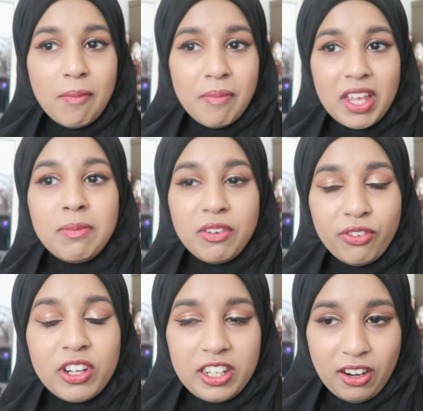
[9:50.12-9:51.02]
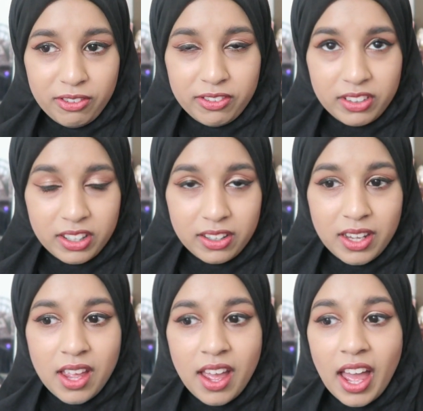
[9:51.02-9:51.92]
make me fall in love with you.
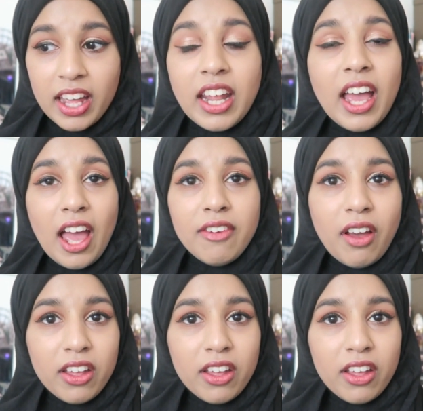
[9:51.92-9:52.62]
And I have